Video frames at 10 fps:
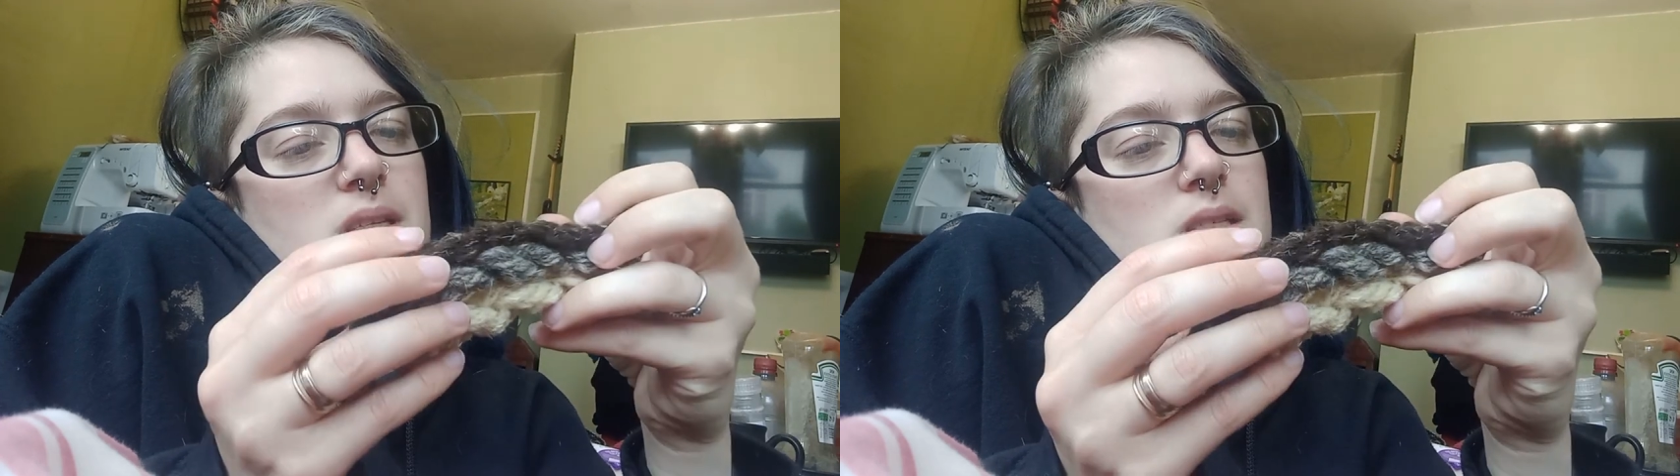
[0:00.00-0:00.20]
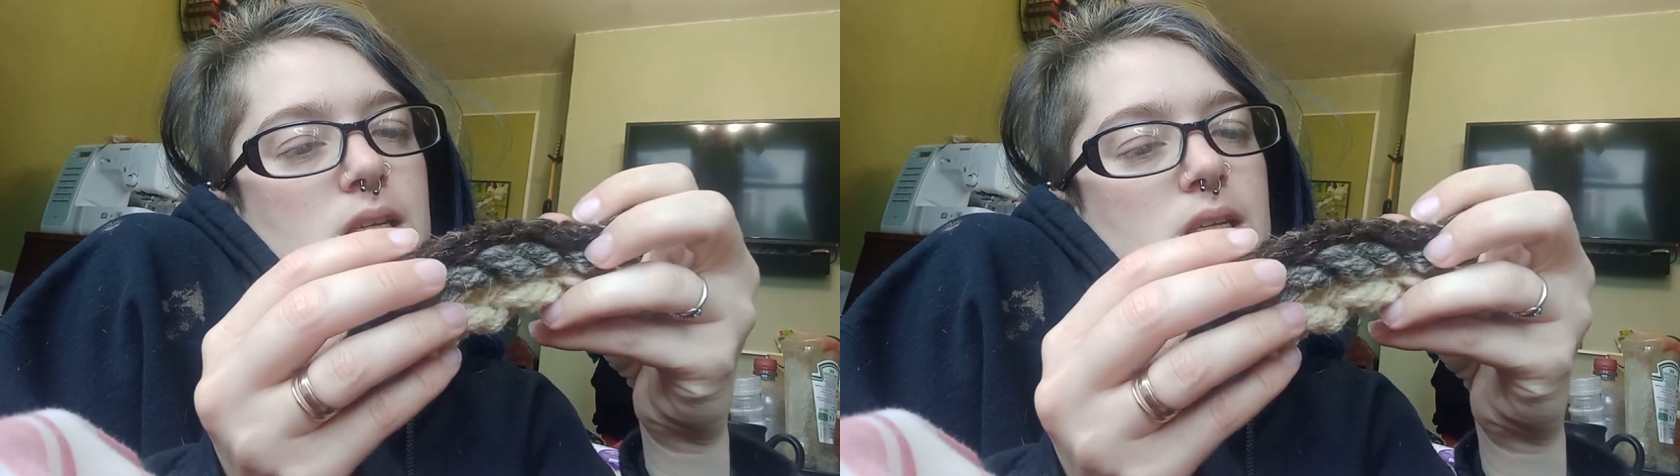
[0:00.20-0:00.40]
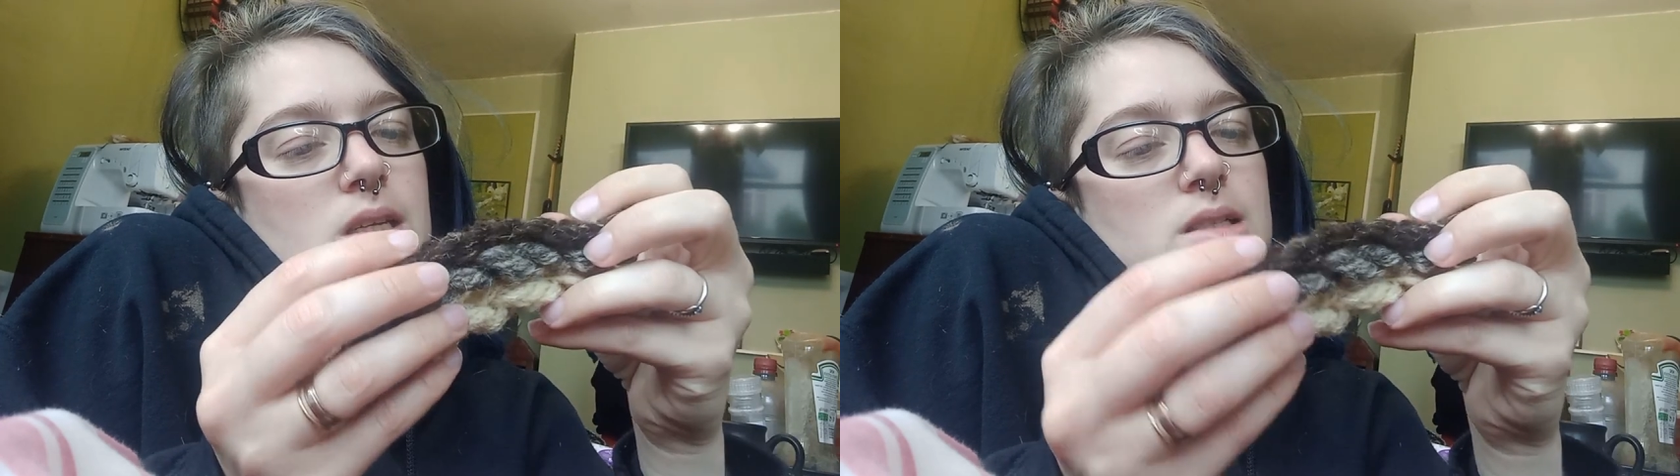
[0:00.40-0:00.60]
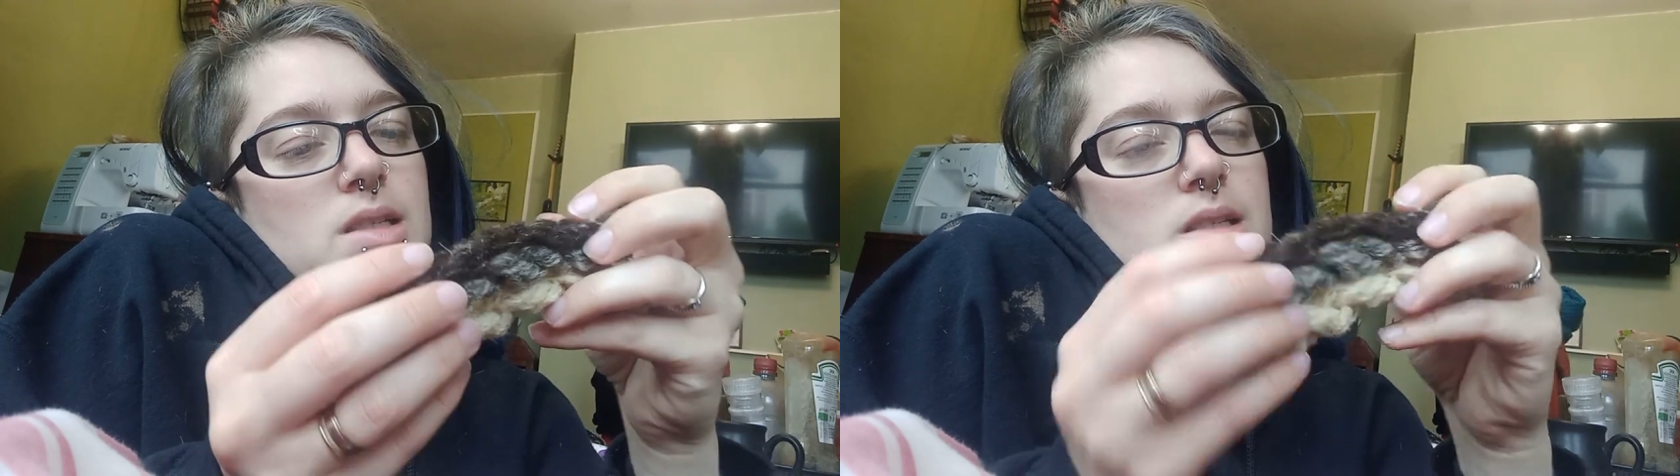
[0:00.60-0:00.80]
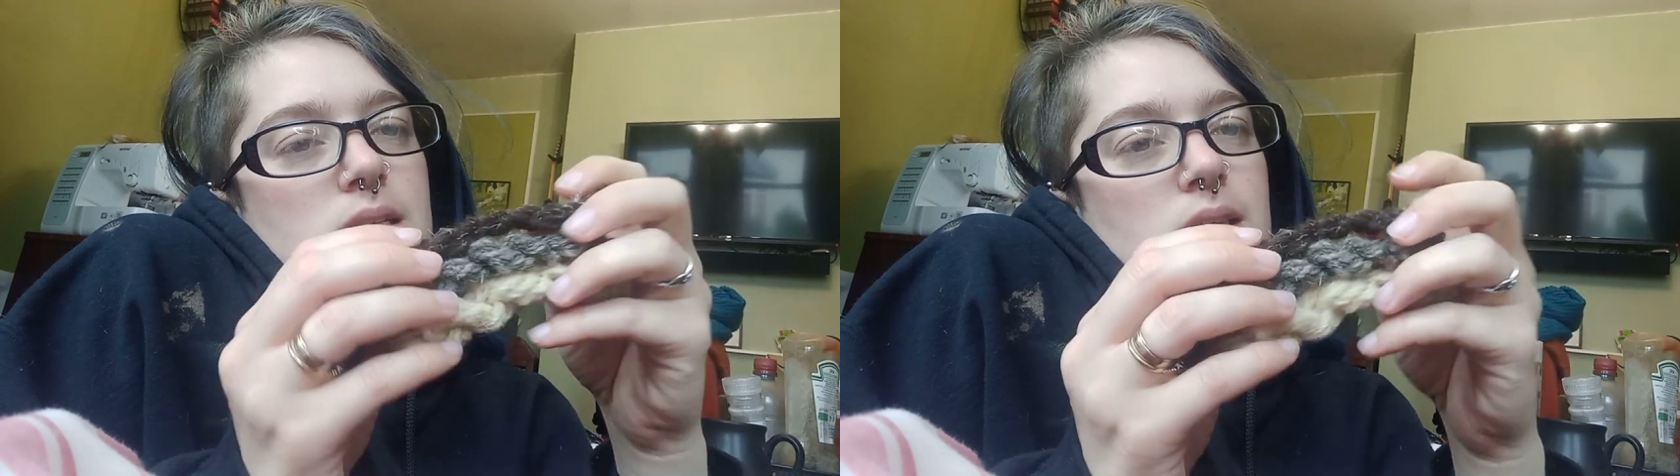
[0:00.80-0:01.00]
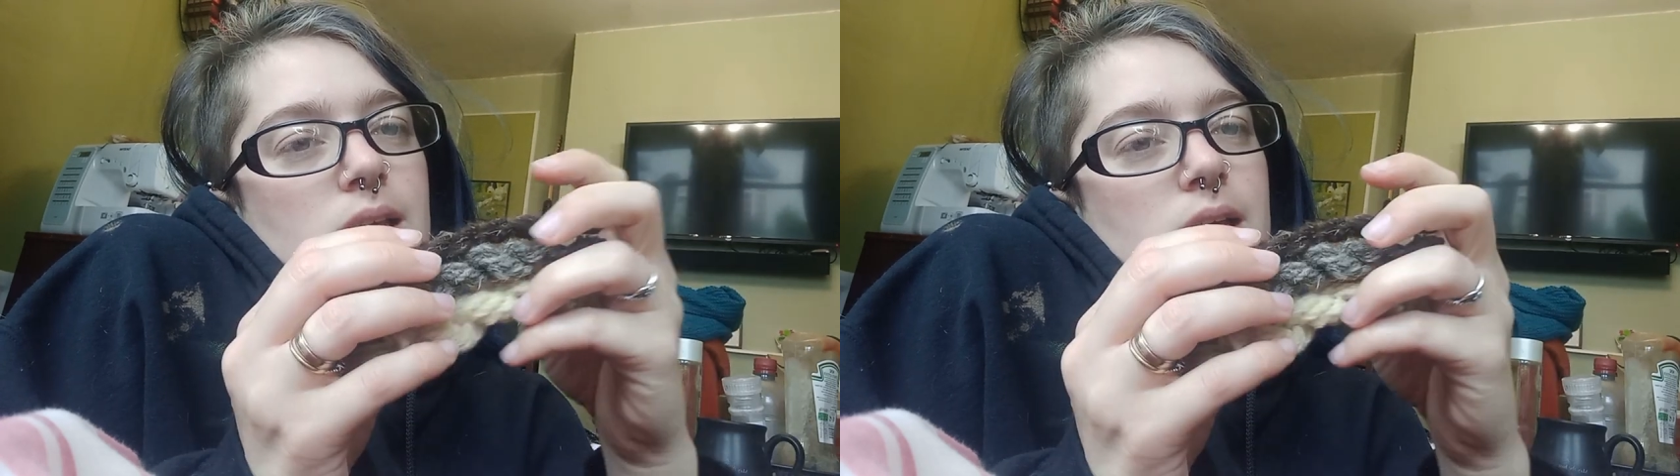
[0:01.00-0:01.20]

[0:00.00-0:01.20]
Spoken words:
sit and exist in